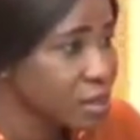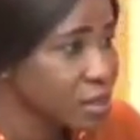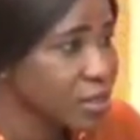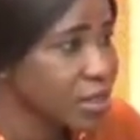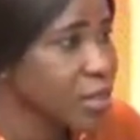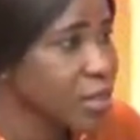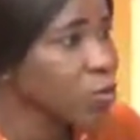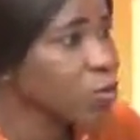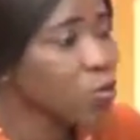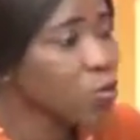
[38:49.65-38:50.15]

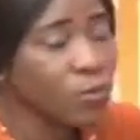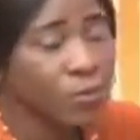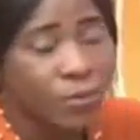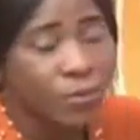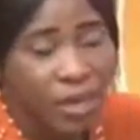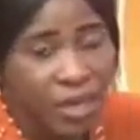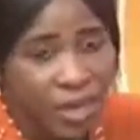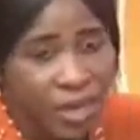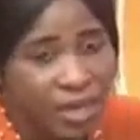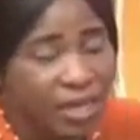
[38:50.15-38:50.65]
the
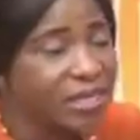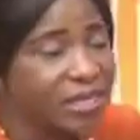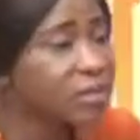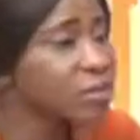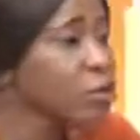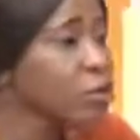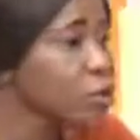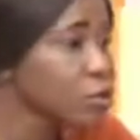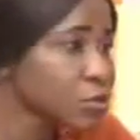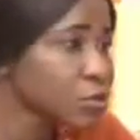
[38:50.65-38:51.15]
Gumba and
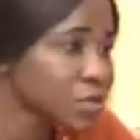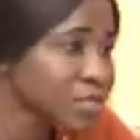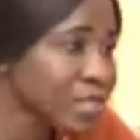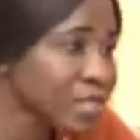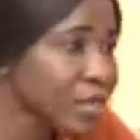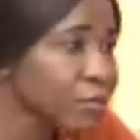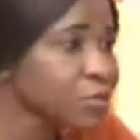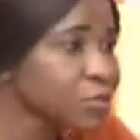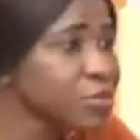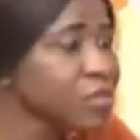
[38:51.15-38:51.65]
all those
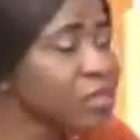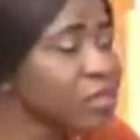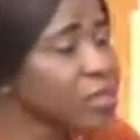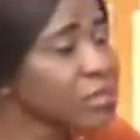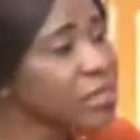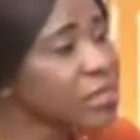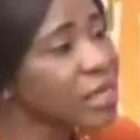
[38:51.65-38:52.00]
languages.